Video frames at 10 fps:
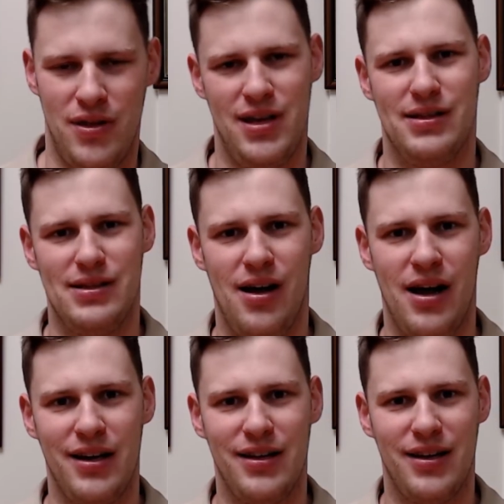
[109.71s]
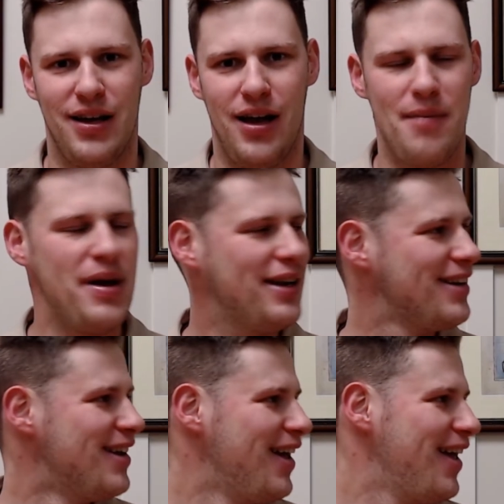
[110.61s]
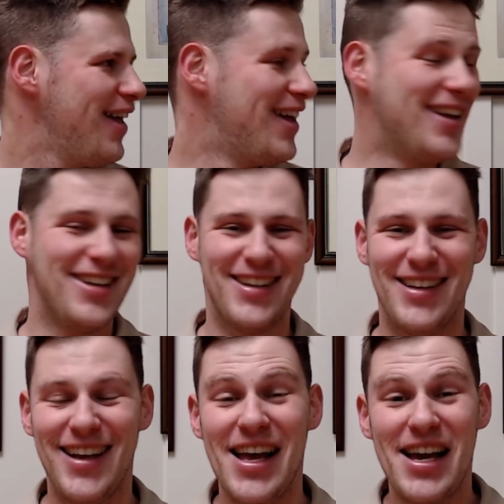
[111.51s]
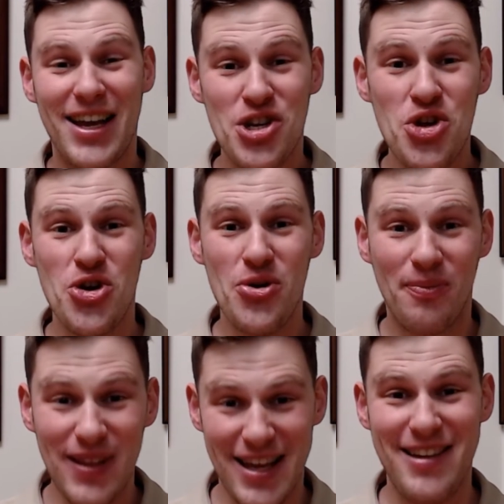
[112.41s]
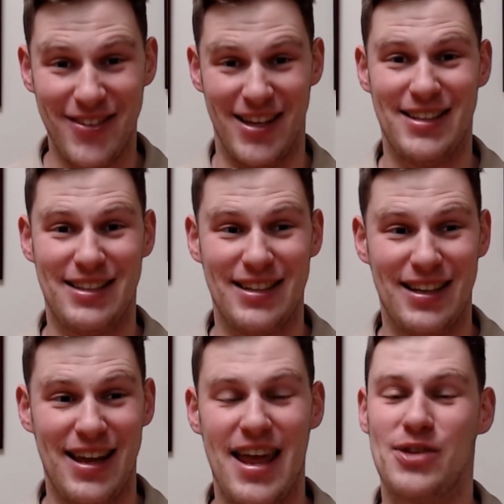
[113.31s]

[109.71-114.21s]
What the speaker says: inside. Can you believe this? It's